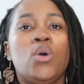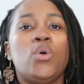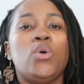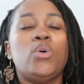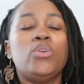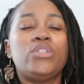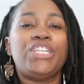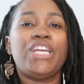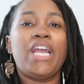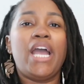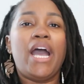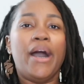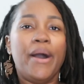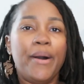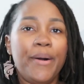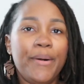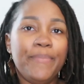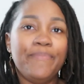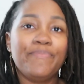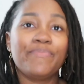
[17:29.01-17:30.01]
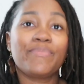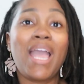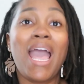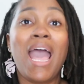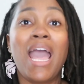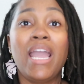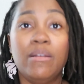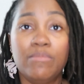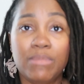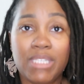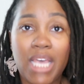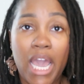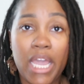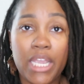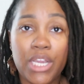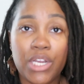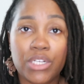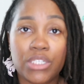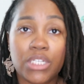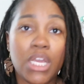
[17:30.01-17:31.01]
whoo child, I am
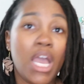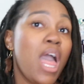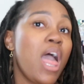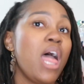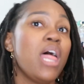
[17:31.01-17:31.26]
tired.